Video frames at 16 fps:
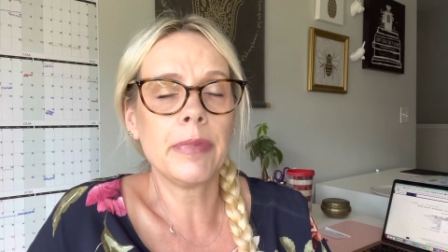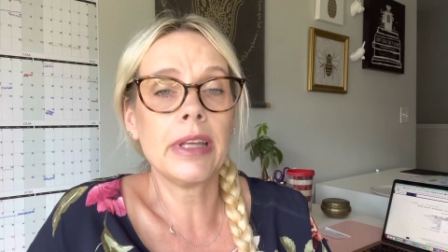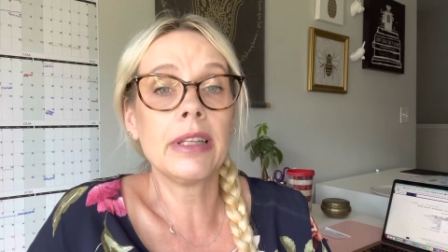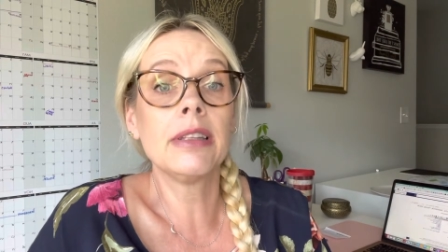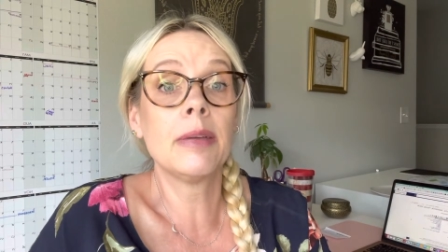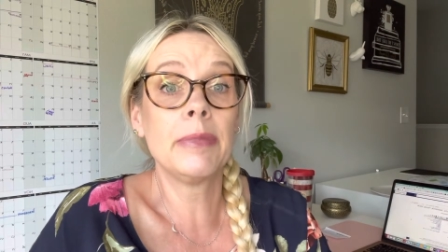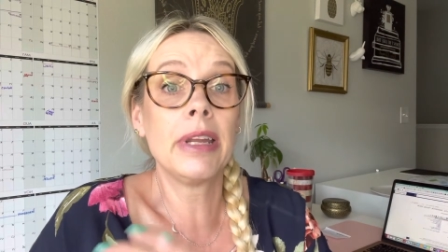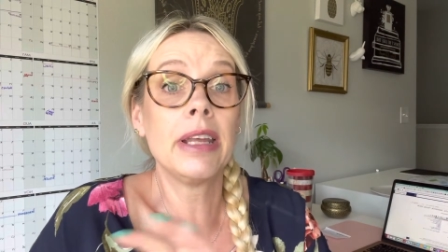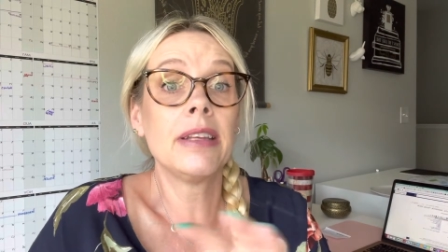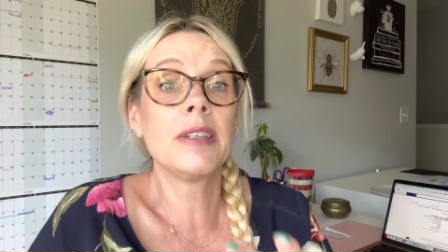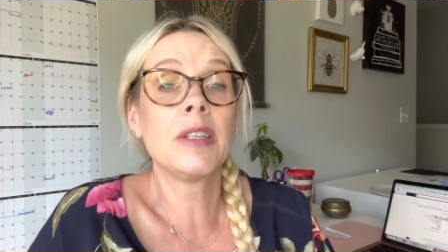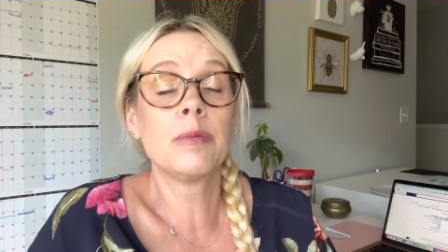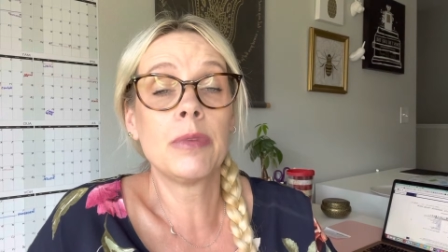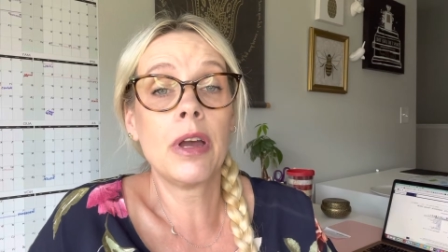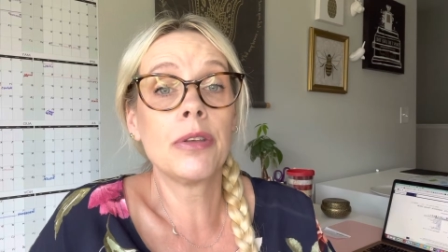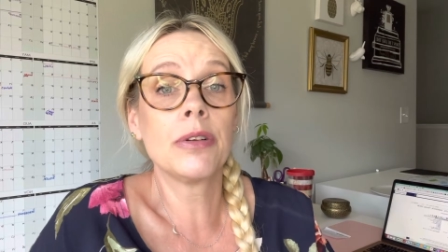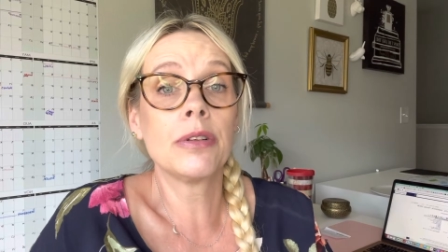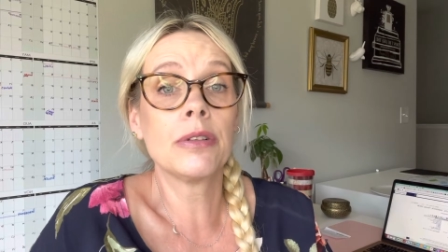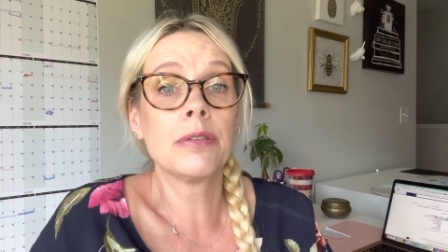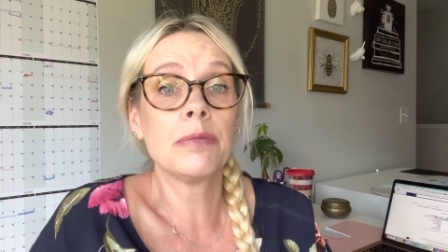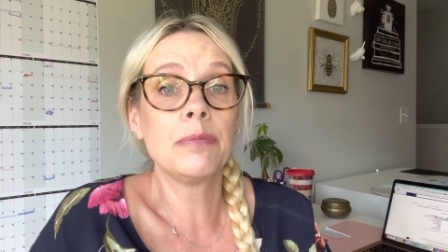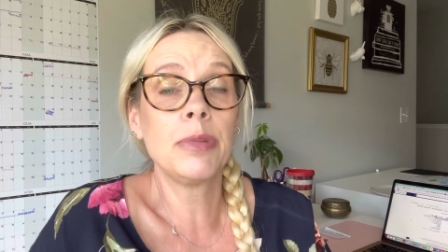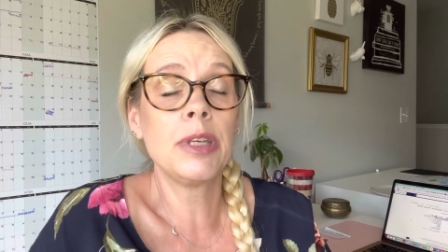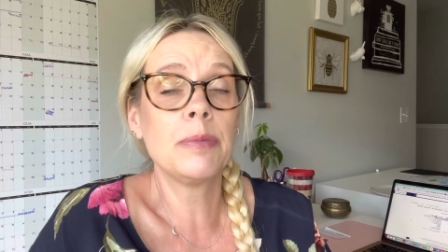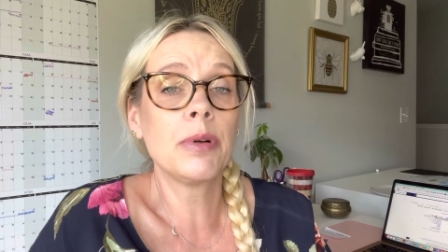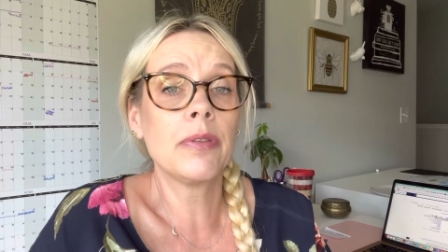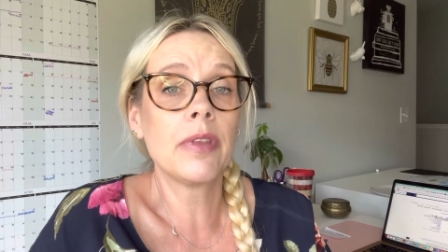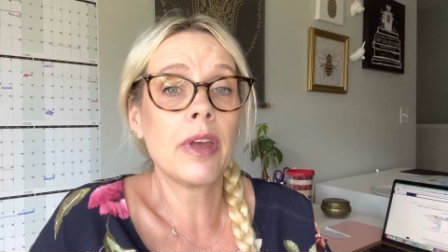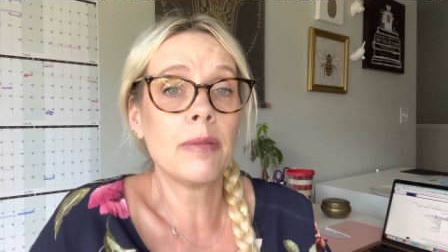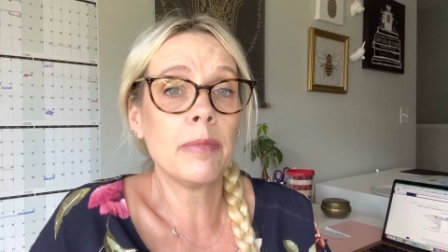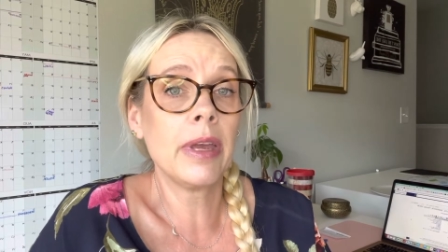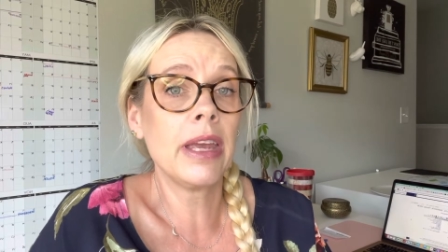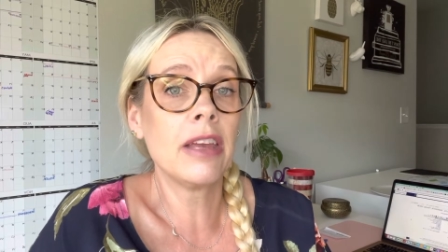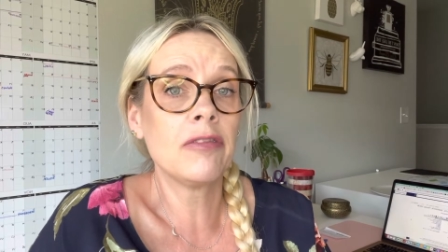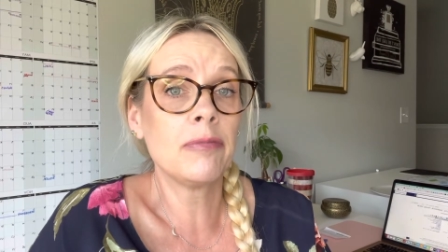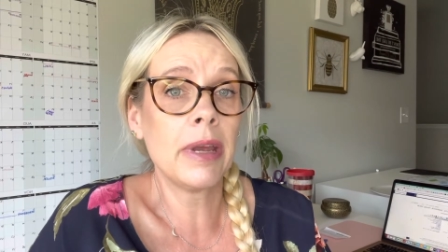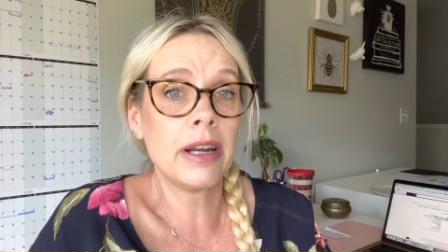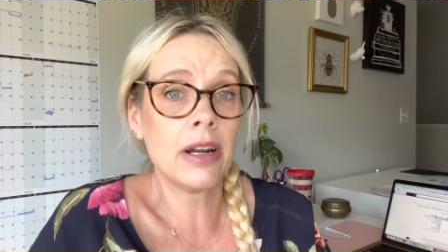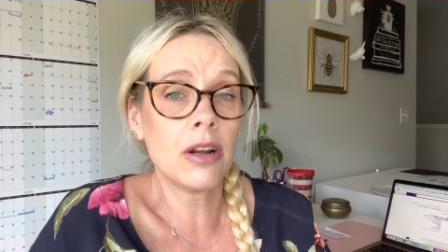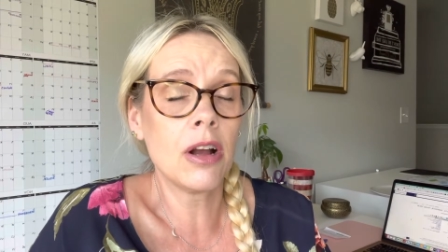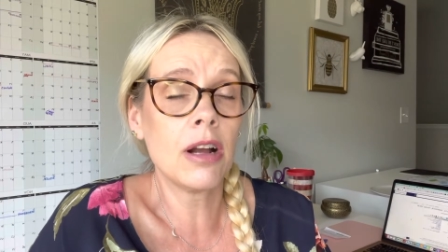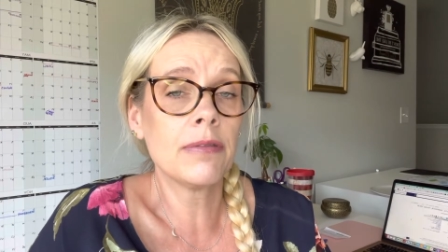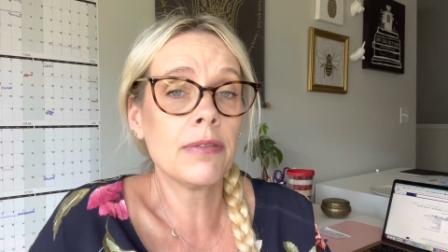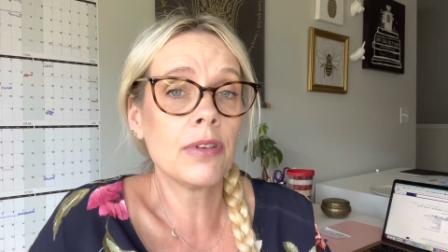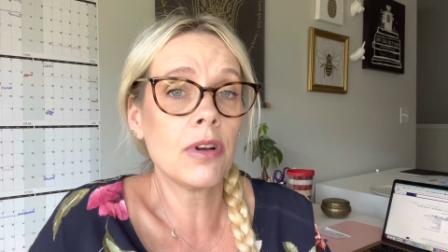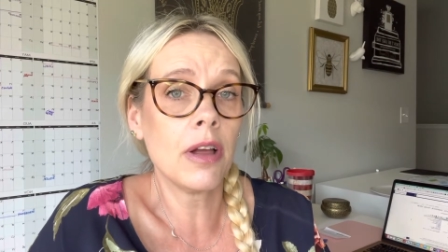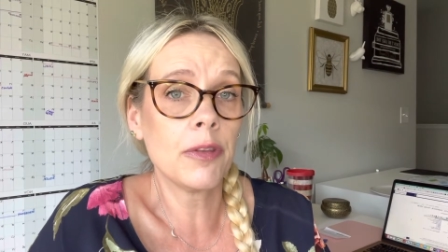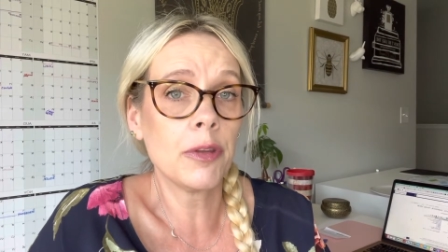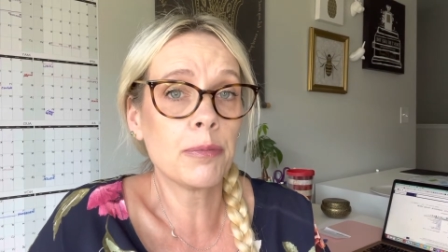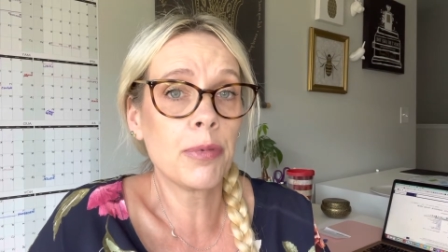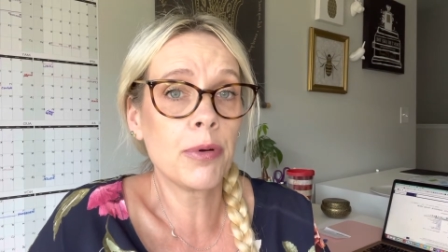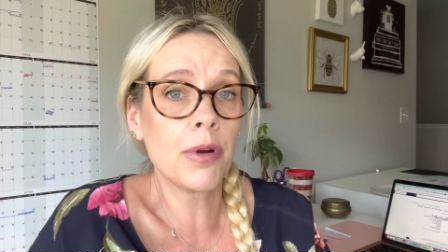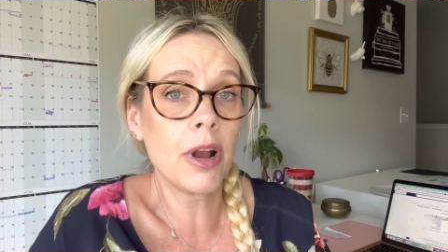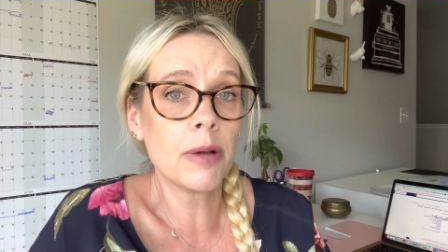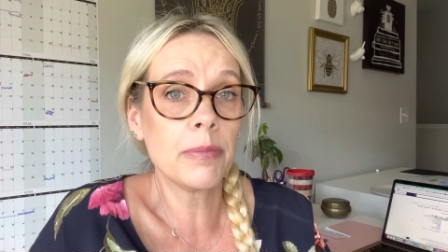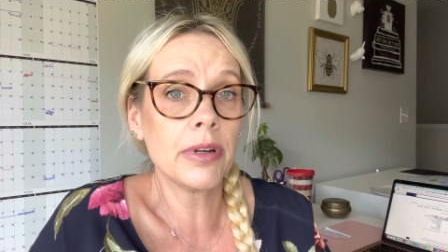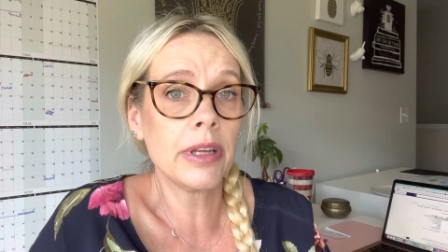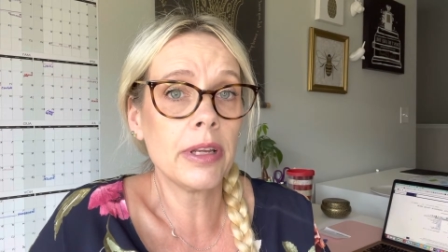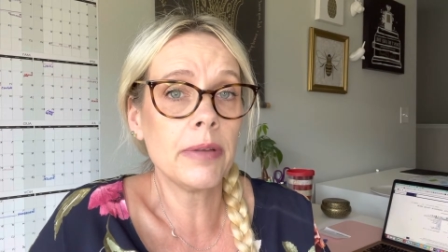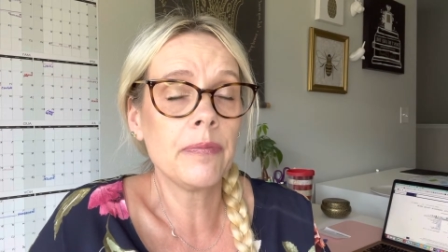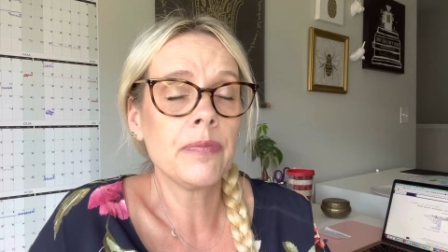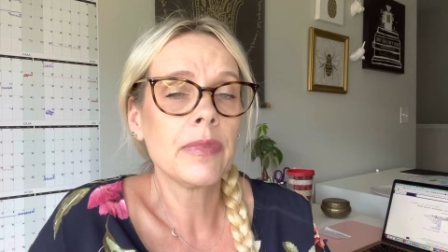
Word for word: eliminate some other people that may have made an offer on the property.